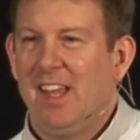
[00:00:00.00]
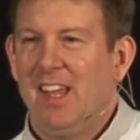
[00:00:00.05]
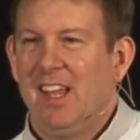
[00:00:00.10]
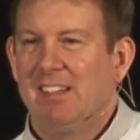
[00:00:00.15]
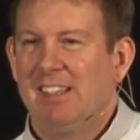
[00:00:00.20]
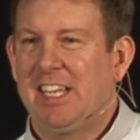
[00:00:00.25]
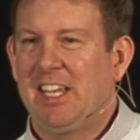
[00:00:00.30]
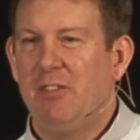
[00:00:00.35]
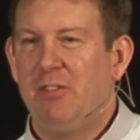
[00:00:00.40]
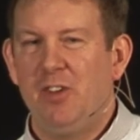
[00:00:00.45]

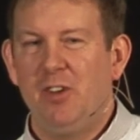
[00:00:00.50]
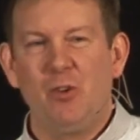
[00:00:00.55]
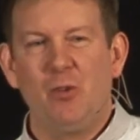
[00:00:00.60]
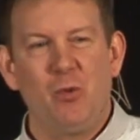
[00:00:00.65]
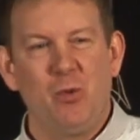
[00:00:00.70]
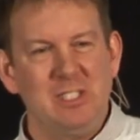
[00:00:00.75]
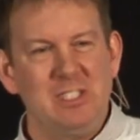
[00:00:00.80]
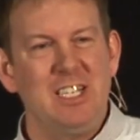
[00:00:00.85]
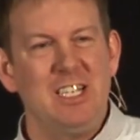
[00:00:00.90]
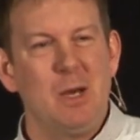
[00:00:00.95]
Like if you're
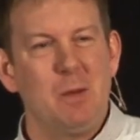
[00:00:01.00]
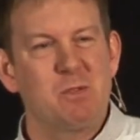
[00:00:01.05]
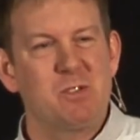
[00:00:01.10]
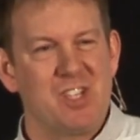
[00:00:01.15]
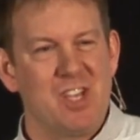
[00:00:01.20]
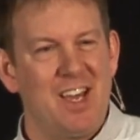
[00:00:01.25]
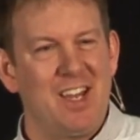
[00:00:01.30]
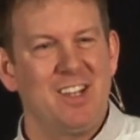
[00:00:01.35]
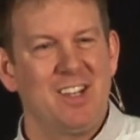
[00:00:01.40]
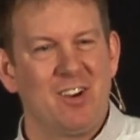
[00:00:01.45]
really
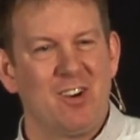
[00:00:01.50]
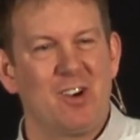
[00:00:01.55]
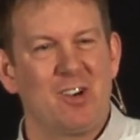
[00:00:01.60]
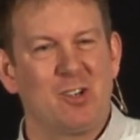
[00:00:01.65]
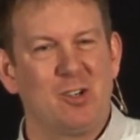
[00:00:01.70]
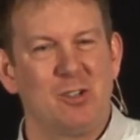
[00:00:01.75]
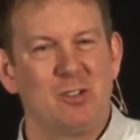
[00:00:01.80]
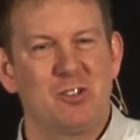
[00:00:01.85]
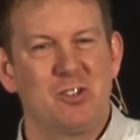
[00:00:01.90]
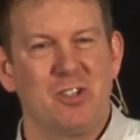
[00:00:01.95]
upset in our
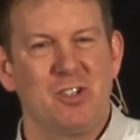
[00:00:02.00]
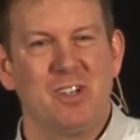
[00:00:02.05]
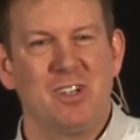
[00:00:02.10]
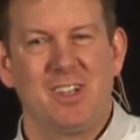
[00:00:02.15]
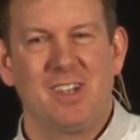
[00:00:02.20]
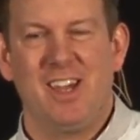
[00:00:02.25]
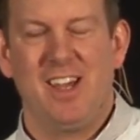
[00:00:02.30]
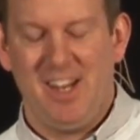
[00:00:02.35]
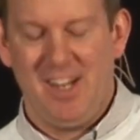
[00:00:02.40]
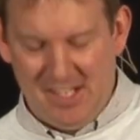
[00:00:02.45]
culture,
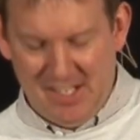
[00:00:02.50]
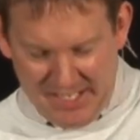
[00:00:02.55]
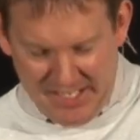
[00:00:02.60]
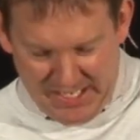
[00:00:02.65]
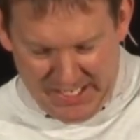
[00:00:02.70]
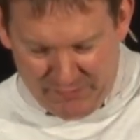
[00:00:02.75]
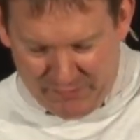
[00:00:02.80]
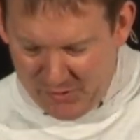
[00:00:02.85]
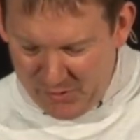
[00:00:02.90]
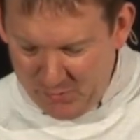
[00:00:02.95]
okay,
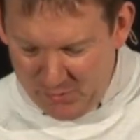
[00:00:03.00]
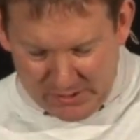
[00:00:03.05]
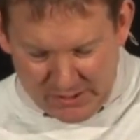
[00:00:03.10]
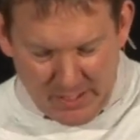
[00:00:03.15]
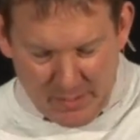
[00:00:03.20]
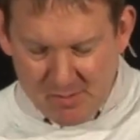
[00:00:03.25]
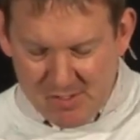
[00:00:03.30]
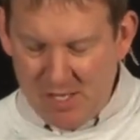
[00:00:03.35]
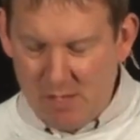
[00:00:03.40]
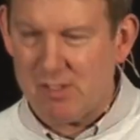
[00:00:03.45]
if you're really
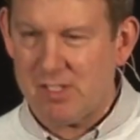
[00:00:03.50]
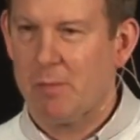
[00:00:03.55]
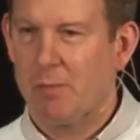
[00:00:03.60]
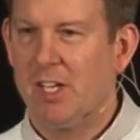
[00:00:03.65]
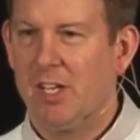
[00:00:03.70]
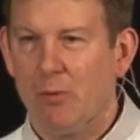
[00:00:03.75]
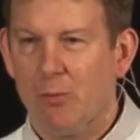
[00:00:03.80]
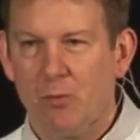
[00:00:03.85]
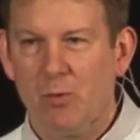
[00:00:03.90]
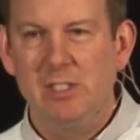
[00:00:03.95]
upset with somebody,
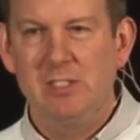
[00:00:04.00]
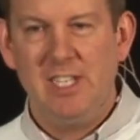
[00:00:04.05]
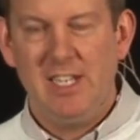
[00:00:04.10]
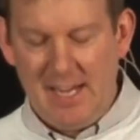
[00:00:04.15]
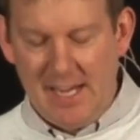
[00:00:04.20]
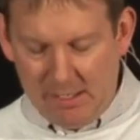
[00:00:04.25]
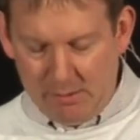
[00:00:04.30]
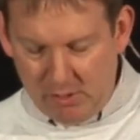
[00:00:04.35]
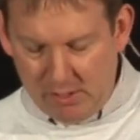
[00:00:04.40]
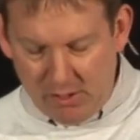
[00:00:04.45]
you're really
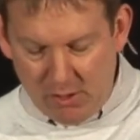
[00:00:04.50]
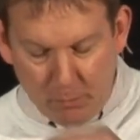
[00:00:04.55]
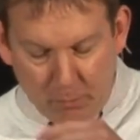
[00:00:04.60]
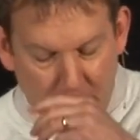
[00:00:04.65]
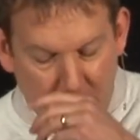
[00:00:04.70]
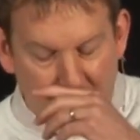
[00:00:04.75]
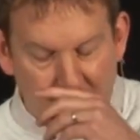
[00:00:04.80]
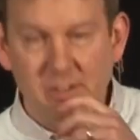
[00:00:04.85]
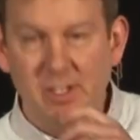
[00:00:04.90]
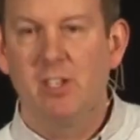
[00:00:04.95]
angry, you
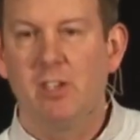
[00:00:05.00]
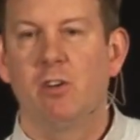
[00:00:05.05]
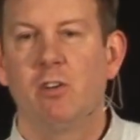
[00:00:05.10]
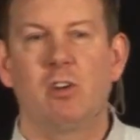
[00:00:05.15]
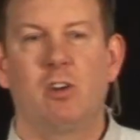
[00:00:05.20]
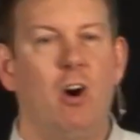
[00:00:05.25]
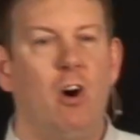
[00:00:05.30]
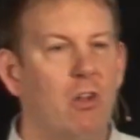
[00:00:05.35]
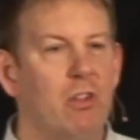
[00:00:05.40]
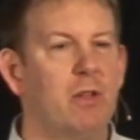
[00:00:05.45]
probably don't
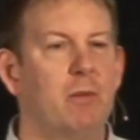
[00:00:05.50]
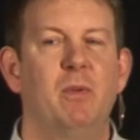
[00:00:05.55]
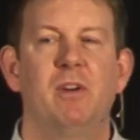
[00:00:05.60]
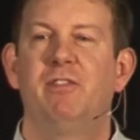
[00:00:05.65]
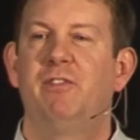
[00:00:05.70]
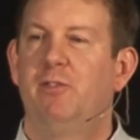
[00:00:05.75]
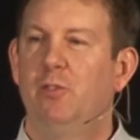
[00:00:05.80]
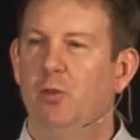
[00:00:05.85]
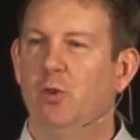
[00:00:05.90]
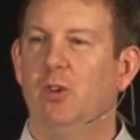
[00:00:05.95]
call them a
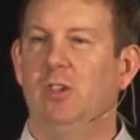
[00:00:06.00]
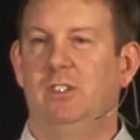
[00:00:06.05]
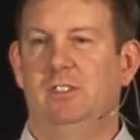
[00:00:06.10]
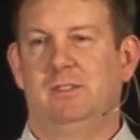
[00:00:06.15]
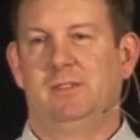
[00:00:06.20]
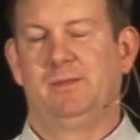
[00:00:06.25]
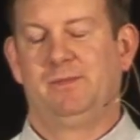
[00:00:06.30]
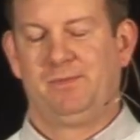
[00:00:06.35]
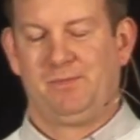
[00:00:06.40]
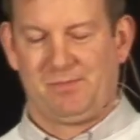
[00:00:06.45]
fool.
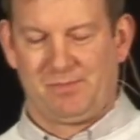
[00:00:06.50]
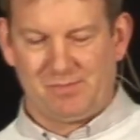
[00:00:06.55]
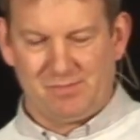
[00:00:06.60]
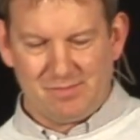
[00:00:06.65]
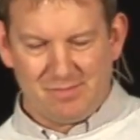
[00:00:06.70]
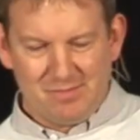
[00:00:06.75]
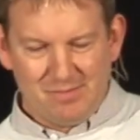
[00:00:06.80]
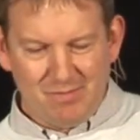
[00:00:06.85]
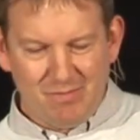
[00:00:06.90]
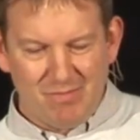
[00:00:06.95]

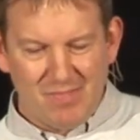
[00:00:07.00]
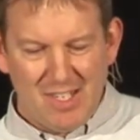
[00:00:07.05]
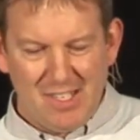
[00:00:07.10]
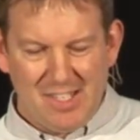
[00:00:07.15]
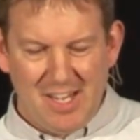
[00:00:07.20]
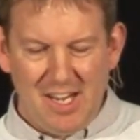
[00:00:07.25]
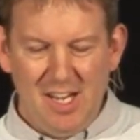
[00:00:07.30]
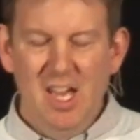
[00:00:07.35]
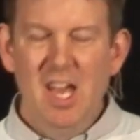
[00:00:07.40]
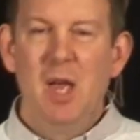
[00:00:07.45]

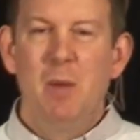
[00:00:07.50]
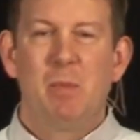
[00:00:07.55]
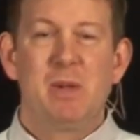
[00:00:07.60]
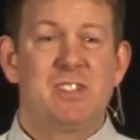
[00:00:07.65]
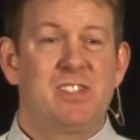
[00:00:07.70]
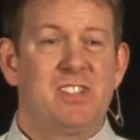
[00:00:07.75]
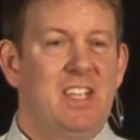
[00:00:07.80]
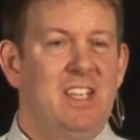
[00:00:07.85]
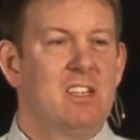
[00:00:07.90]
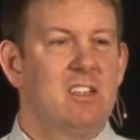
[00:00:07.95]
Okay, but
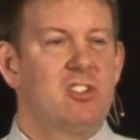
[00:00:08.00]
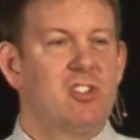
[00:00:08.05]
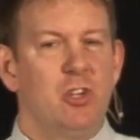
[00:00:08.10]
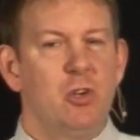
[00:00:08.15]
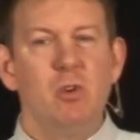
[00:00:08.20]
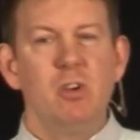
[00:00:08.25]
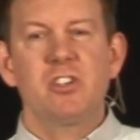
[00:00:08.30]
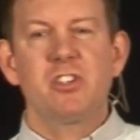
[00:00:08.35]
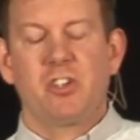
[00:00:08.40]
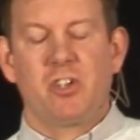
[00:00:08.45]
see, in
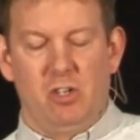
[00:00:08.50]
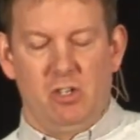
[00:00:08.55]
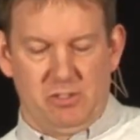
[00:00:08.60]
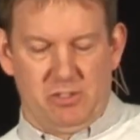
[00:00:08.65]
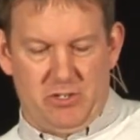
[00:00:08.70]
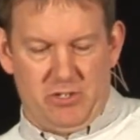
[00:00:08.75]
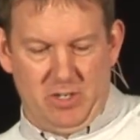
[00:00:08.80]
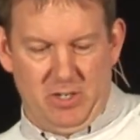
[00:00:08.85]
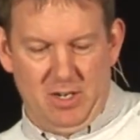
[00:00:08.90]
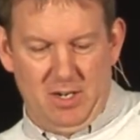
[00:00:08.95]
Jewish
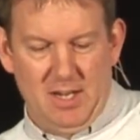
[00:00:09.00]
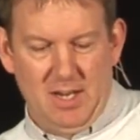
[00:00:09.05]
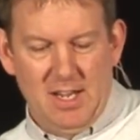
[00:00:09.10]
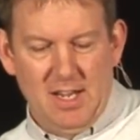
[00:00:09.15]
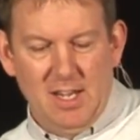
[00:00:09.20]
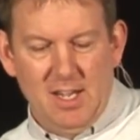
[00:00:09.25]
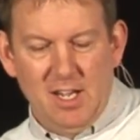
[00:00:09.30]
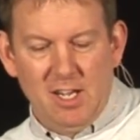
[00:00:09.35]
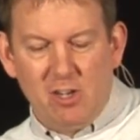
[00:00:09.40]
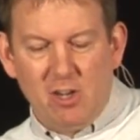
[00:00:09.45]
culture,
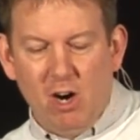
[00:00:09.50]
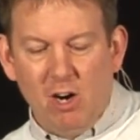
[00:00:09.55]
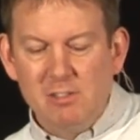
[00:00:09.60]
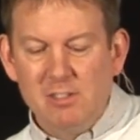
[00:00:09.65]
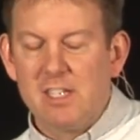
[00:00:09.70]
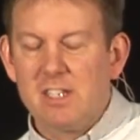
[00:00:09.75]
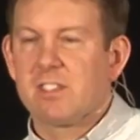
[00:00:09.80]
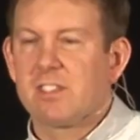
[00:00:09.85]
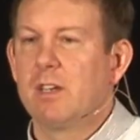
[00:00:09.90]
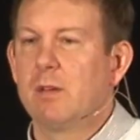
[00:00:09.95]

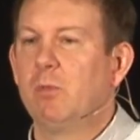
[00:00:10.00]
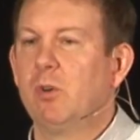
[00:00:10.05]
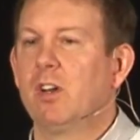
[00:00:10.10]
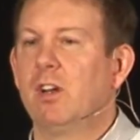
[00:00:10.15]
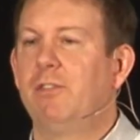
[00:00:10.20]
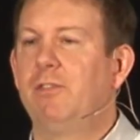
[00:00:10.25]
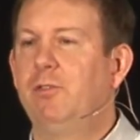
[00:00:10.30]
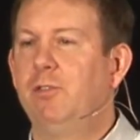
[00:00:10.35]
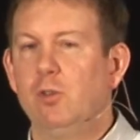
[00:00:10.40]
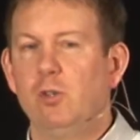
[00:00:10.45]
calling someone a
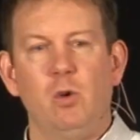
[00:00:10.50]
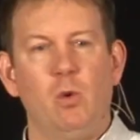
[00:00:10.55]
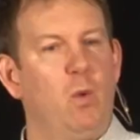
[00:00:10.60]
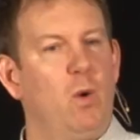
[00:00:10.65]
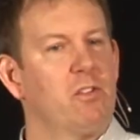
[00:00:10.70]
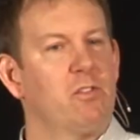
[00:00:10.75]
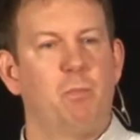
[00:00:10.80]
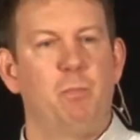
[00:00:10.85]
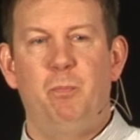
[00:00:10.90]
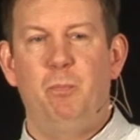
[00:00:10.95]
fool
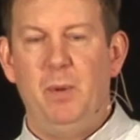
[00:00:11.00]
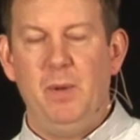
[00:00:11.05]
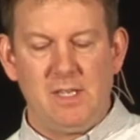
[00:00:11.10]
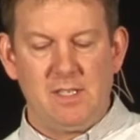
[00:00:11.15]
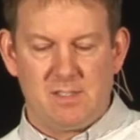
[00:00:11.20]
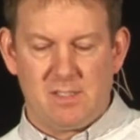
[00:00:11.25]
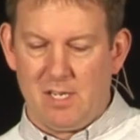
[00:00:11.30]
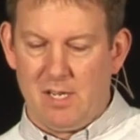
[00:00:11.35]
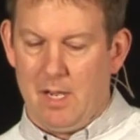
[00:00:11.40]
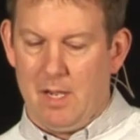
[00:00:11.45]
was
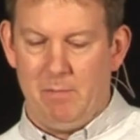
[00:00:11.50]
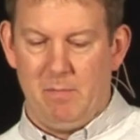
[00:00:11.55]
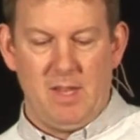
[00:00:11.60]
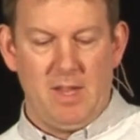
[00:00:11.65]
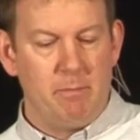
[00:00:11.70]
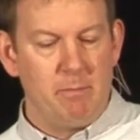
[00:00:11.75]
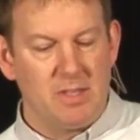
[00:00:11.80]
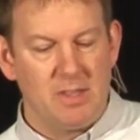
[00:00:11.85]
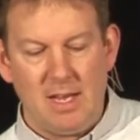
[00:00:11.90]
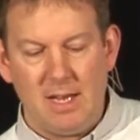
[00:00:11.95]
big time.
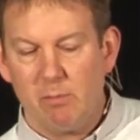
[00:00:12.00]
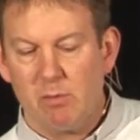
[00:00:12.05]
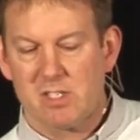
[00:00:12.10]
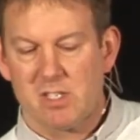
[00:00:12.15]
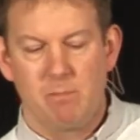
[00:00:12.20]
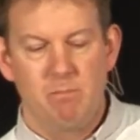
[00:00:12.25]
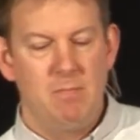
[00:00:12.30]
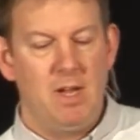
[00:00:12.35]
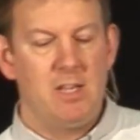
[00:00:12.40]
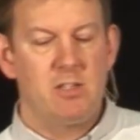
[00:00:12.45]
I mean, that was
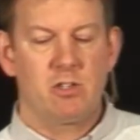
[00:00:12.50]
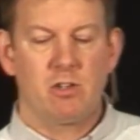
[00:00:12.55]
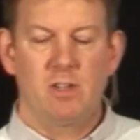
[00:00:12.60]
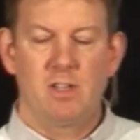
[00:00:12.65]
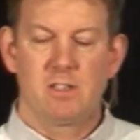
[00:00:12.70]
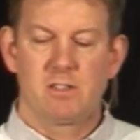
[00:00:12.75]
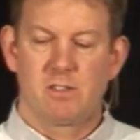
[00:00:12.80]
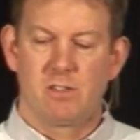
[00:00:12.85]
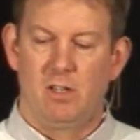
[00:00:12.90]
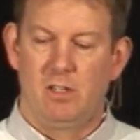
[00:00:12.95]
a major
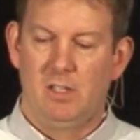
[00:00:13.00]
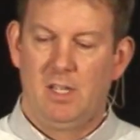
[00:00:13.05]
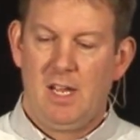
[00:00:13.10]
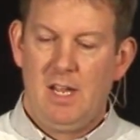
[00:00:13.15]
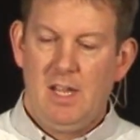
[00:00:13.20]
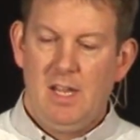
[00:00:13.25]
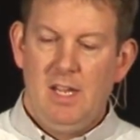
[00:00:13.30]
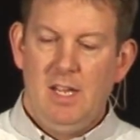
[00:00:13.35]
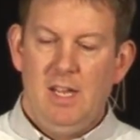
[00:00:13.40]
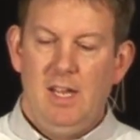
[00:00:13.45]
insult.
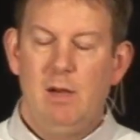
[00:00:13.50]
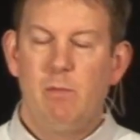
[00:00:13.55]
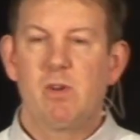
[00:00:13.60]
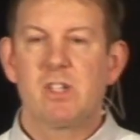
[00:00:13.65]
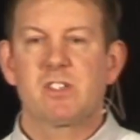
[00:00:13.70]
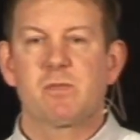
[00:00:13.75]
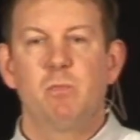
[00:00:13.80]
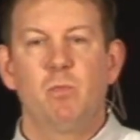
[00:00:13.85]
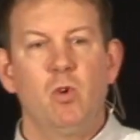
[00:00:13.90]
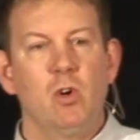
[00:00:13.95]
It
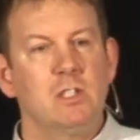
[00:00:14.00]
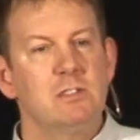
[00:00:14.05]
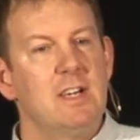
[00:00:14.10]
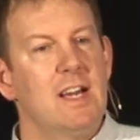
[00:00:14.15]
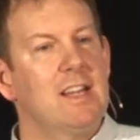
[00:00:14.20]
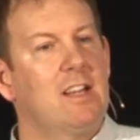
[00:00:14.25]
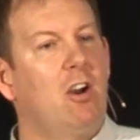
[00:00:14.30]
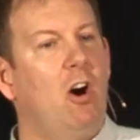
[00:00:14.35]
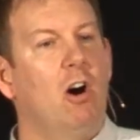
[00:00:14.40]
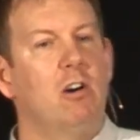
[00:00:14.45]
was more
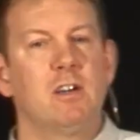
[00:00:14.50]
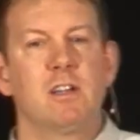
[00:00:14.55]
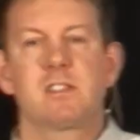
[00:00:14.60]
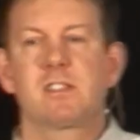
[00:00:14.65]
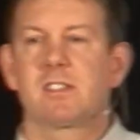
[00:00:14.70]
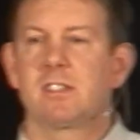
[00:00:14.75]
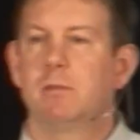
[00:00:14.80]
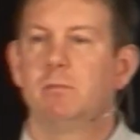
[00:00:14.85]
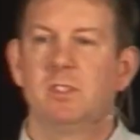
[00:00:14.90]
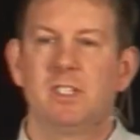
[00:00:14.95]
like calling
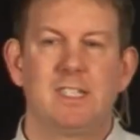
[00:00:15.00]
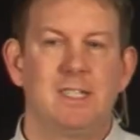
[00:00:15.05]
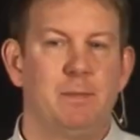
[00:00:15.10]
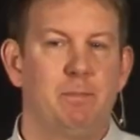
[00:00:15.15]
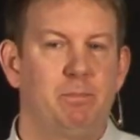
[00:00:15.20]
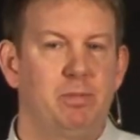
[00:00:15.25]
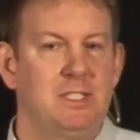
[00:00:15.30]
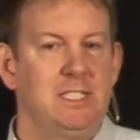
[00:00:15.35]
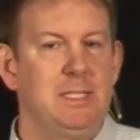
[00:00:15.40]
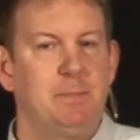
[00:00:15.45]
someone a
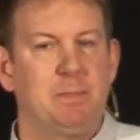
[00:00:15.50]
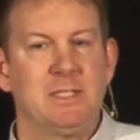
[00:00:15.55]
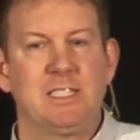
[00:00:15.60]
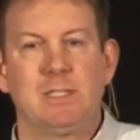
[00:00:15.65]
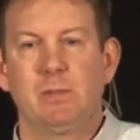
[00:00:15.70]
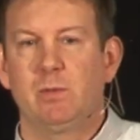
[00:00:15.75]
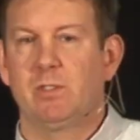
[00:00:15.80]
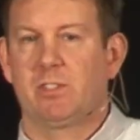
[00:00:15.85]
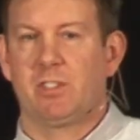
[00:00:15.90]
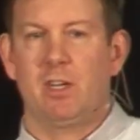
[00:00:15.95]

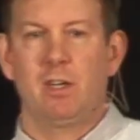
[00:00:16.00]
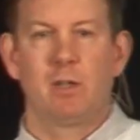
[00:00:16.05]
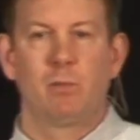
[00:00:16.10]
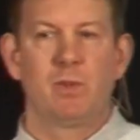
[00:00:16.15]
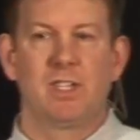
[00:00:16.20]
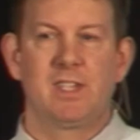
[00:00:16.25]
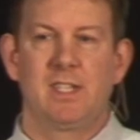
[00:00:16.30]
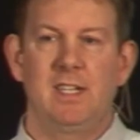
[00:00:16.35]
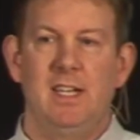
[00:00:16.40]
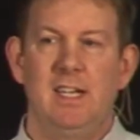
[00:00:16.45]
bleeping, starting
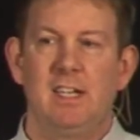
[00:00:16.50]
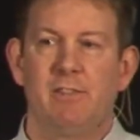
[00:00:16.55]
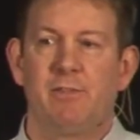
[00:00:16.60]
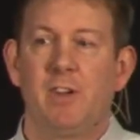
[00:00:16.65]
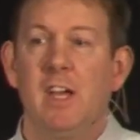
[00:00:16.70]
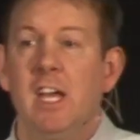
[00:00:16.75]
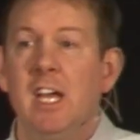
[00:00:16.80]
with an F,